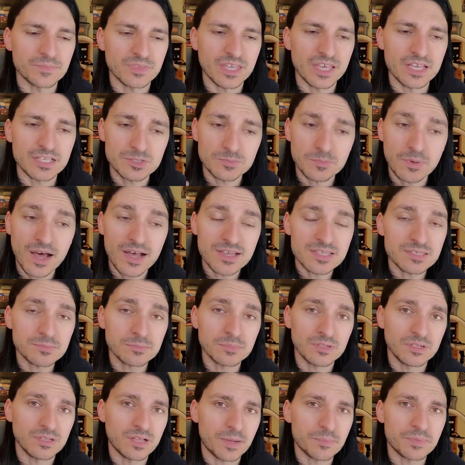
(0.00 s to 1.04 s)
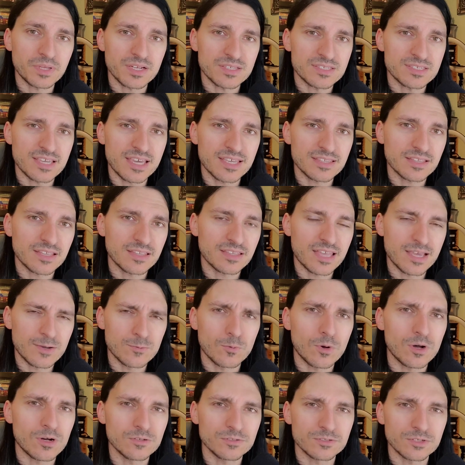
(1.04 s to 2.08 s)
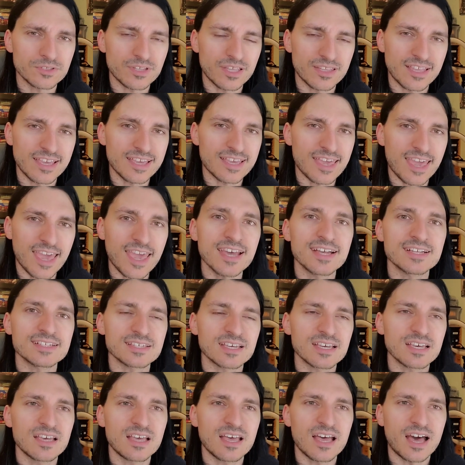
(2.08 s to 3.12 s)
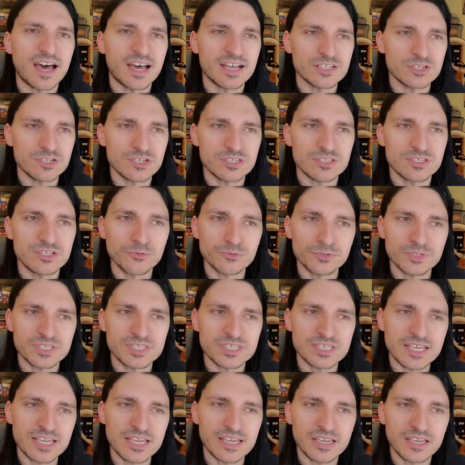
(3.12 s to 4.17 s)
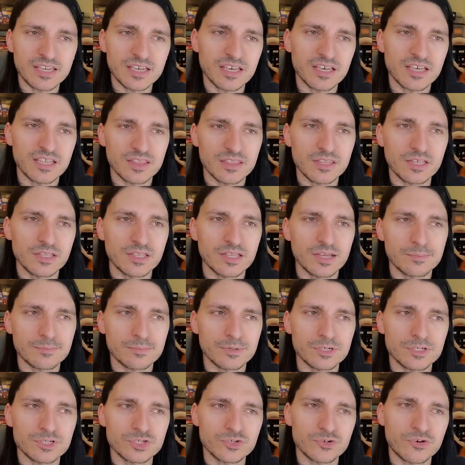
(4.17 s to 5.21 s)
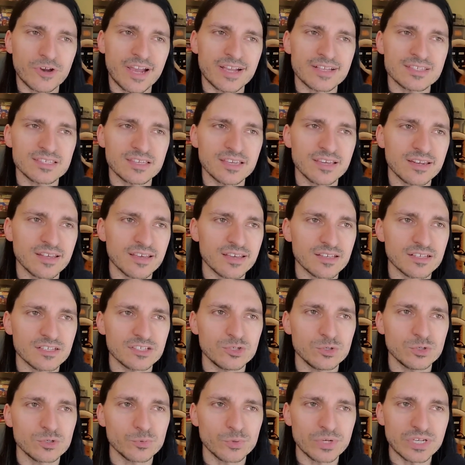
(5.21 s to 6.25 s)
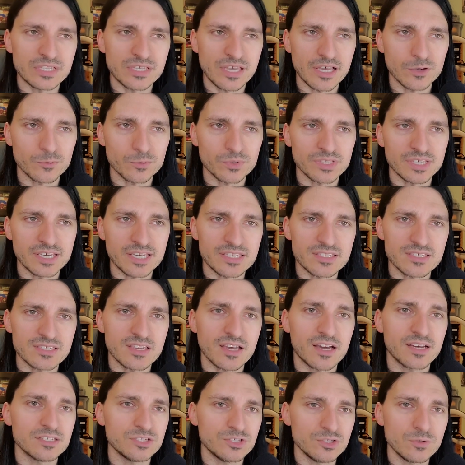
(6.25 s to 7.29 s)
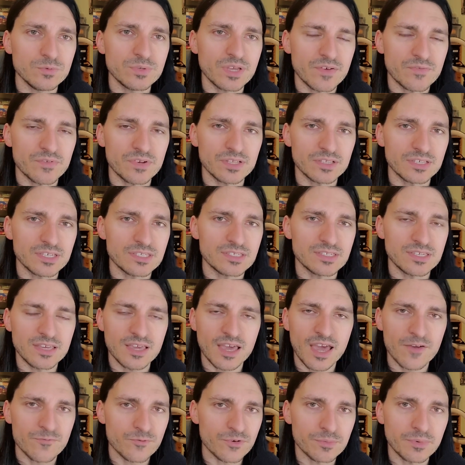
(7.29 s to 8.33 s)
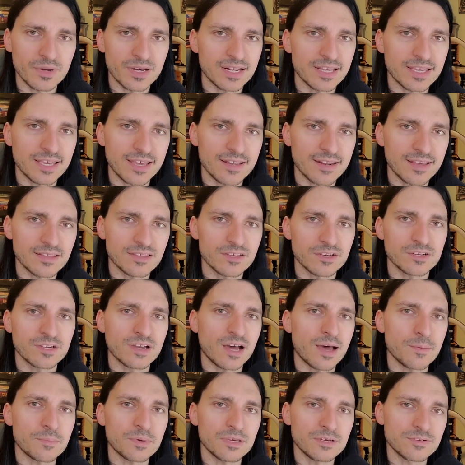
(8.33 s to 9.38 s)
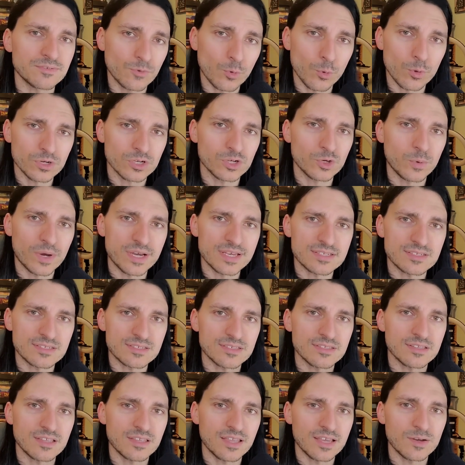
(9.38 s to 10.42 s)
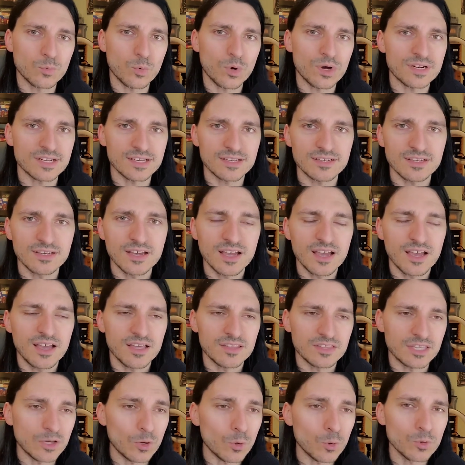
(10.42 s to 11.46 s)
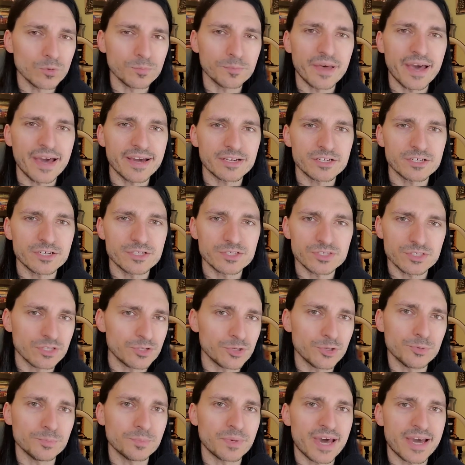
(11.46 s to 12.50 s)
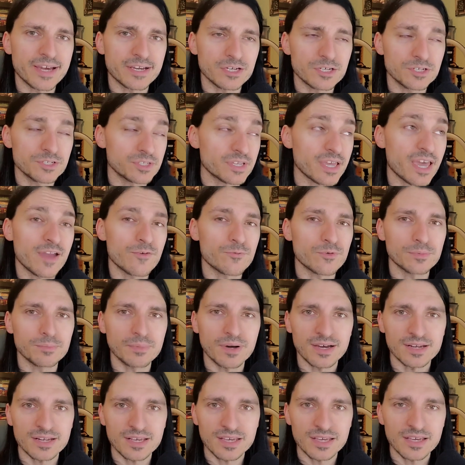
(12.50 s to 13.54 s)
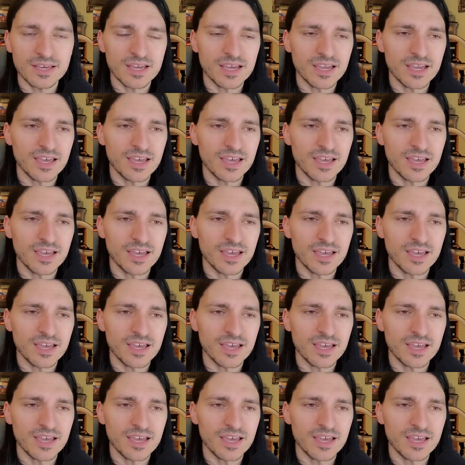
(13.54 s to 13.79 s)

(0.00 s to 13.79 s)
It's possible. I'm not saying that they won't or that they can't. I just don't see the numbers translating to a retail release. I do definitely see everybody getting their copy of HeroQuest that they wanted, the old backers, the new backers, everybody.